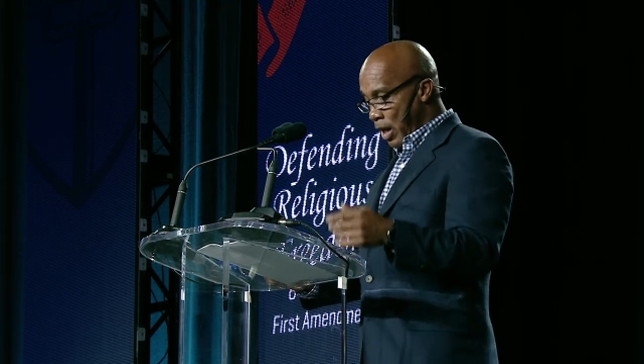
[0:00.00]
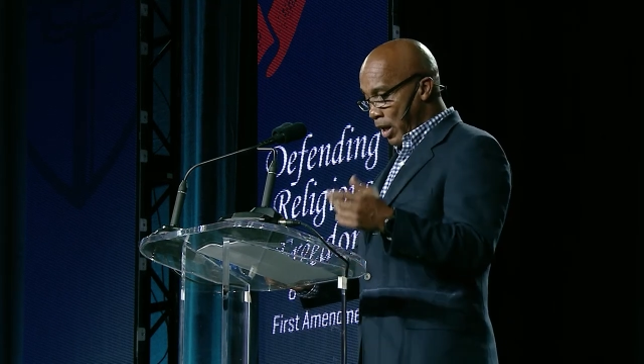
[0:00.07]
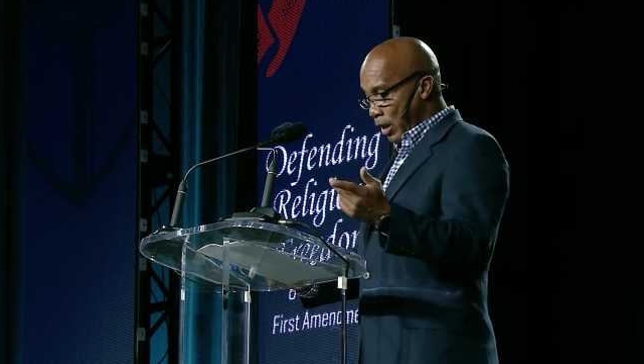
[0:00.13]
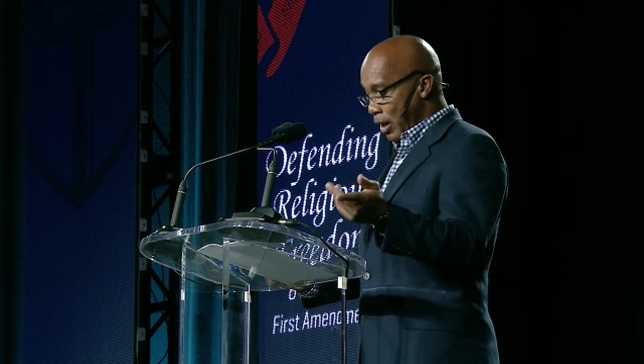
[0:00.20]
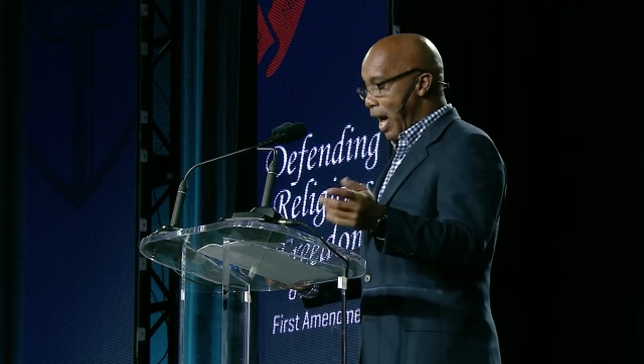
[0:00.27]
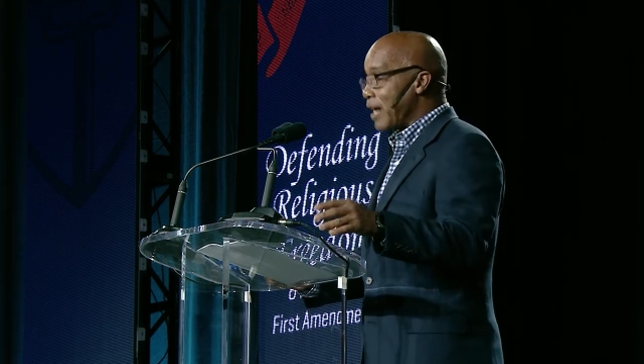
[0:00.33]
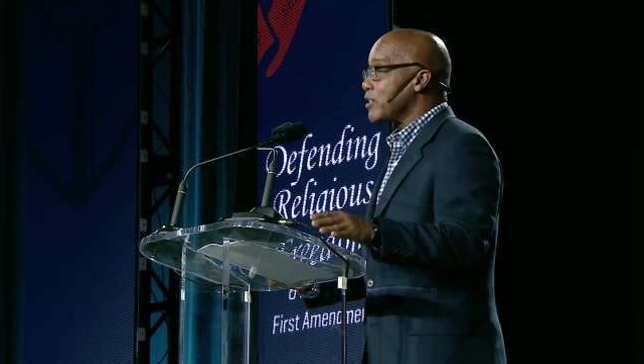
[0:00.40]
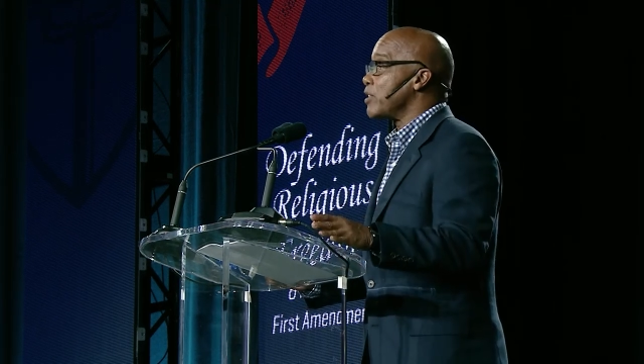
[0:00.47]

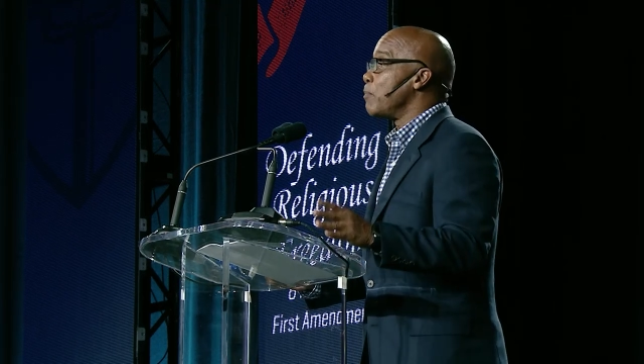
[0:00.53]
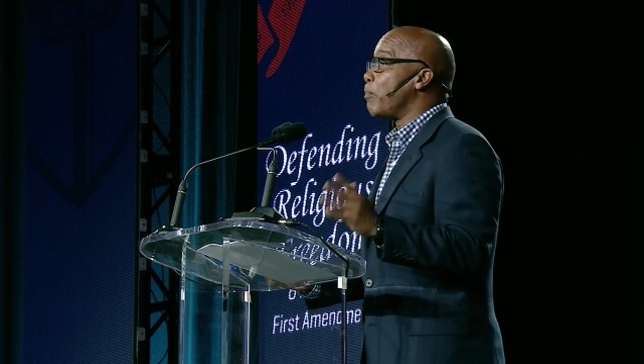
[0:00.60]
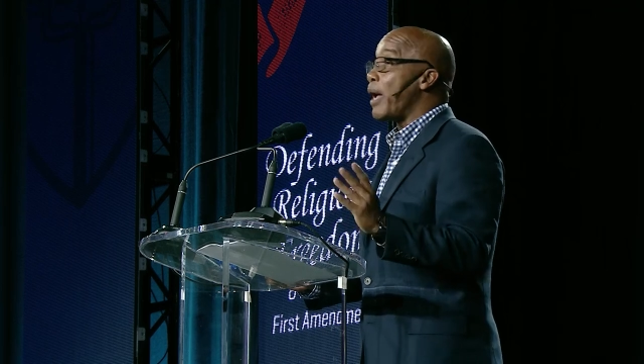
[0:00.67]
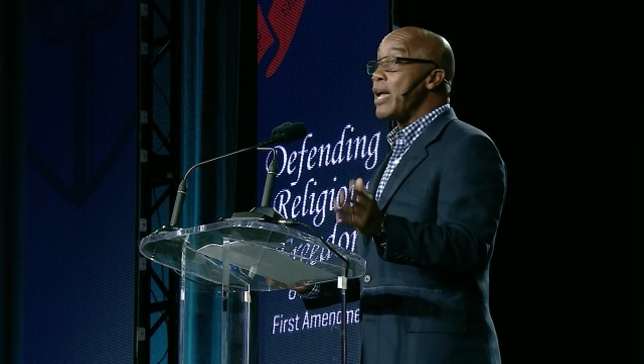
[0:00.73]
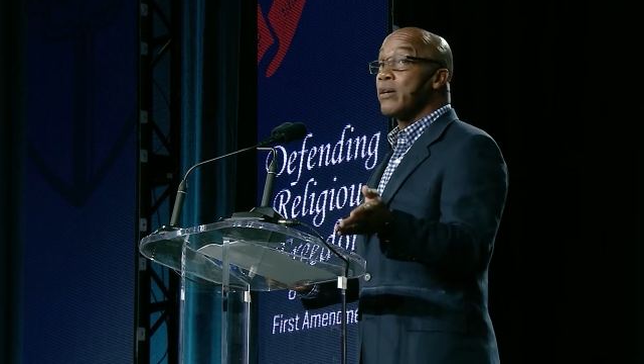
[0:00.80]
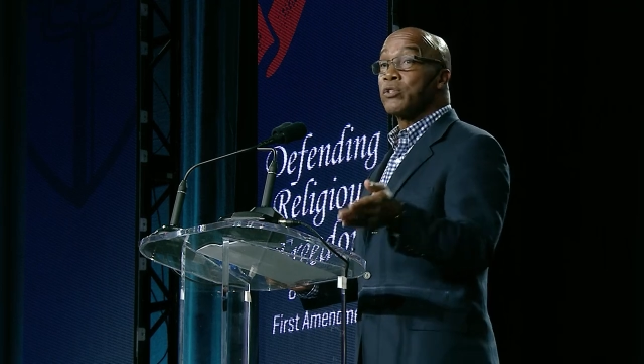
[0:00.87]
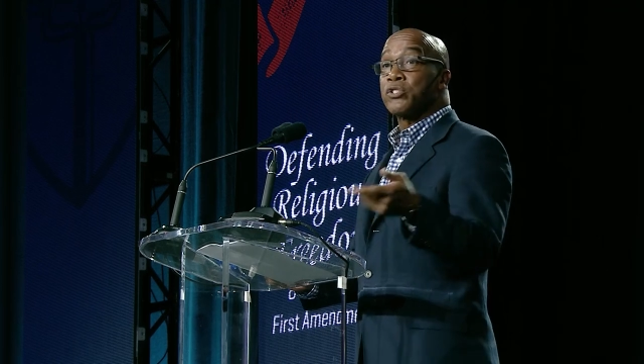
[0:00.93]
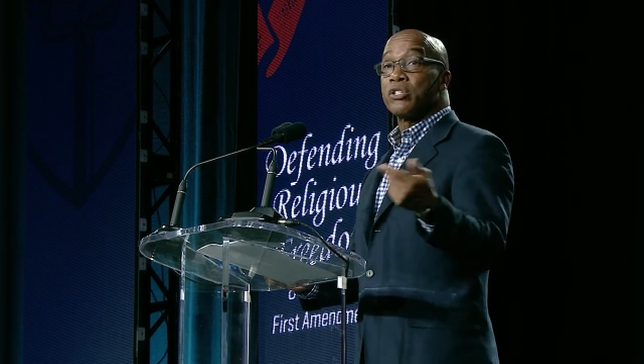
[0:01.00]
Lox and
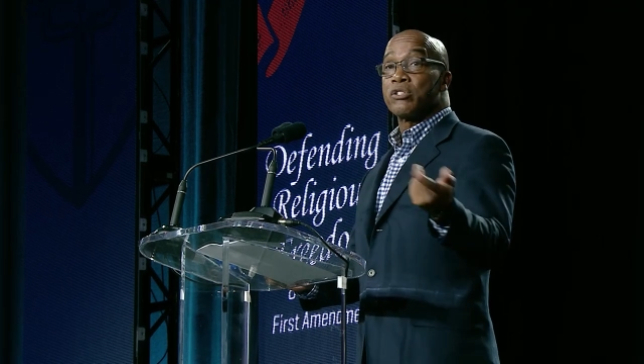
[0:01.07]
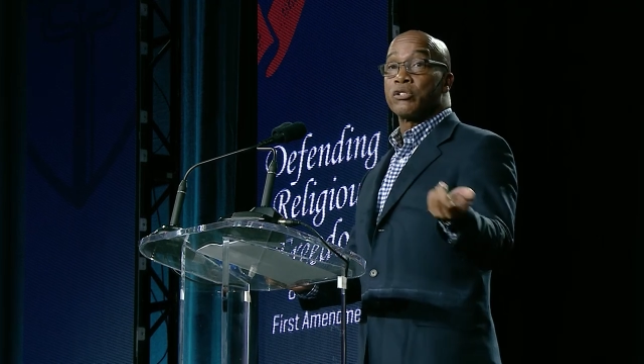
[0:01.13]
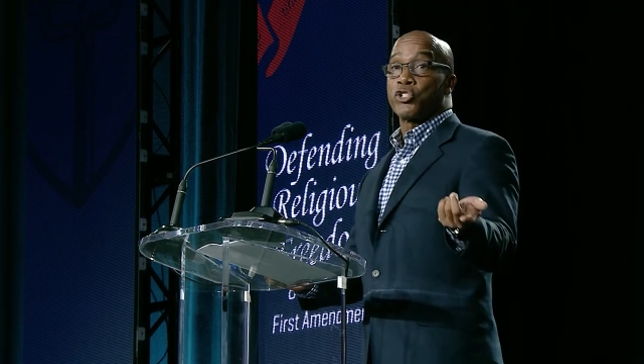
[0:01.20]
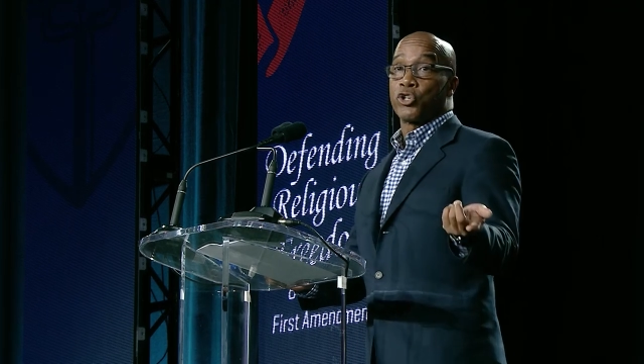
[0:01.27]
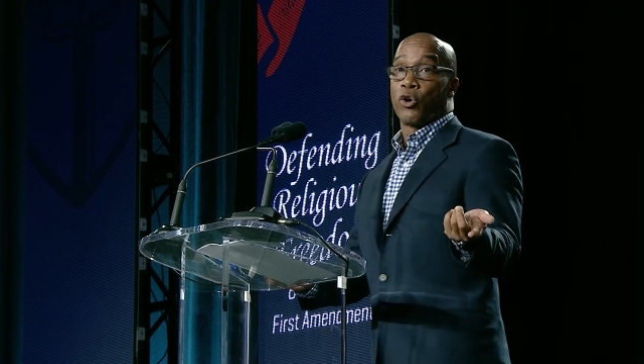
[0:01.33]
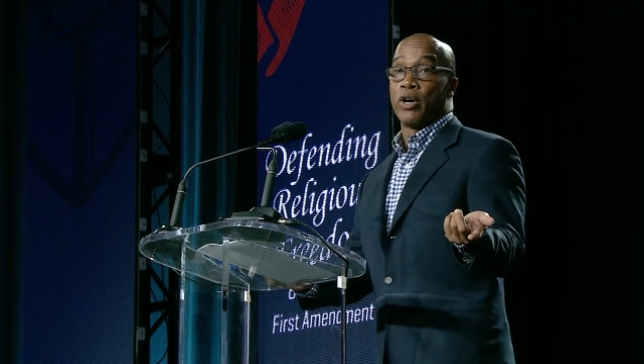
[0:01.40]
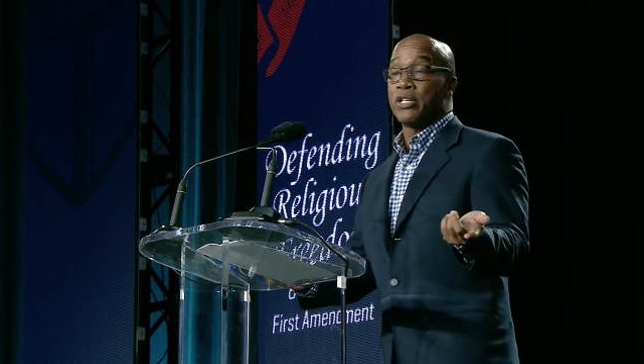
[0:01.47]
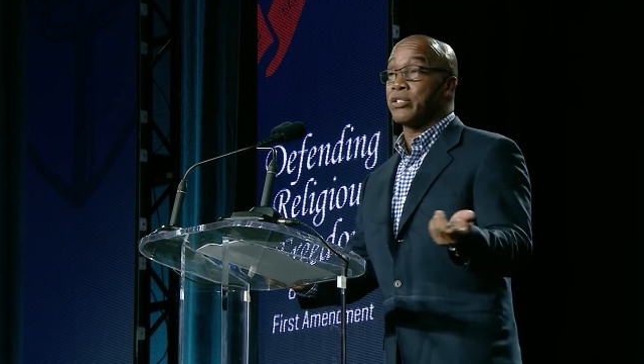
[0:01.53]
bagels is a
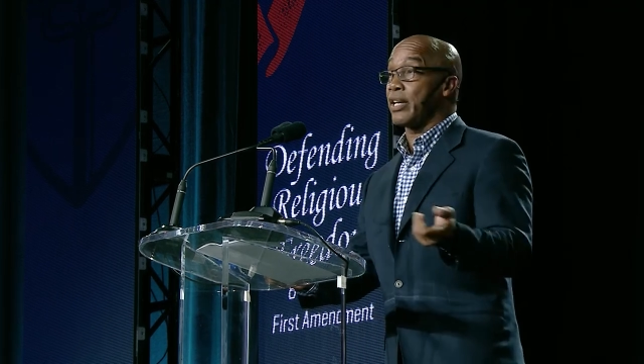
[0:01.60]
choice